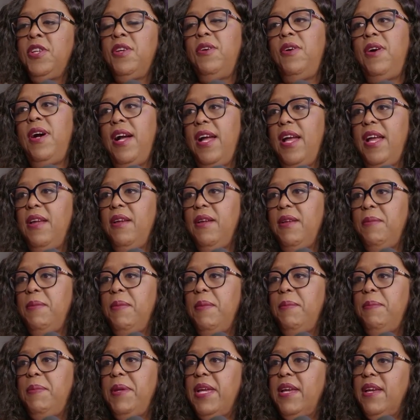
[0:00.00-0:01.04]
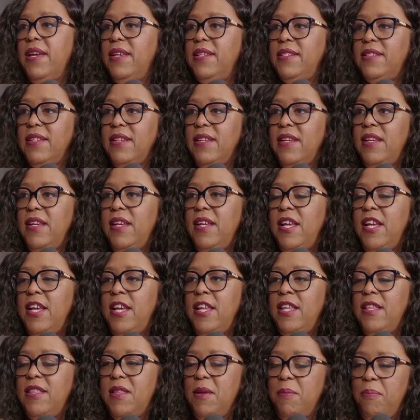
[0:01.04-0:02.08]
So because
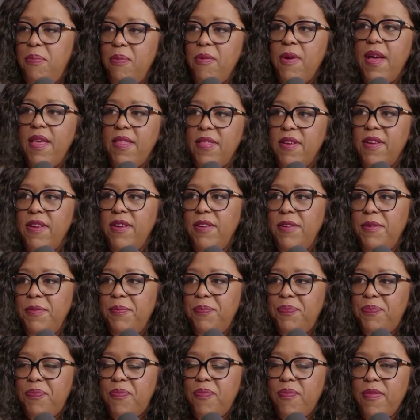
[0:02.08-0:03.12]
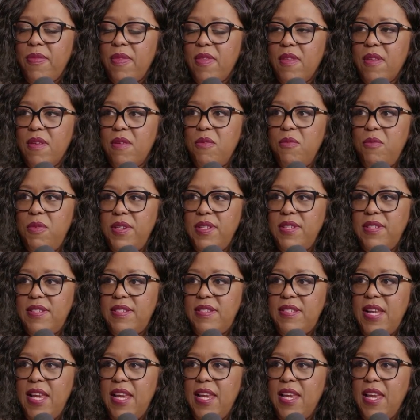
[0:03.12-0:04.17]
the brother
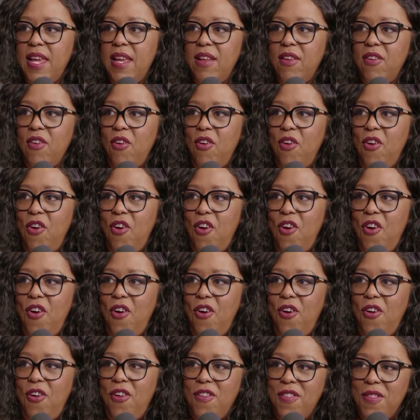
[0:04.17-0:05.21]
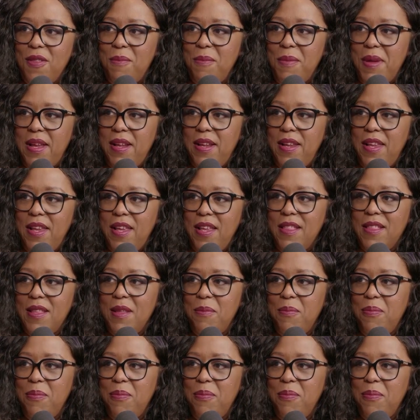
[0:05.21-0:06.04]
was taking all the money. The